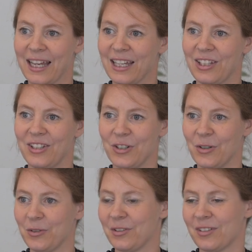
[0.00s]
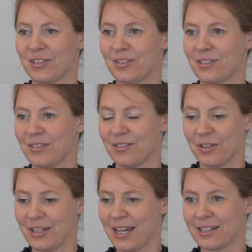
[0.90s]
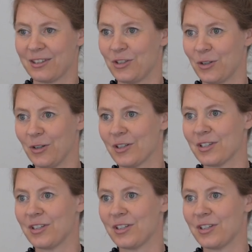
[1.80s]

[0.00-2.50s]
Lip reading: you don't connect the dots.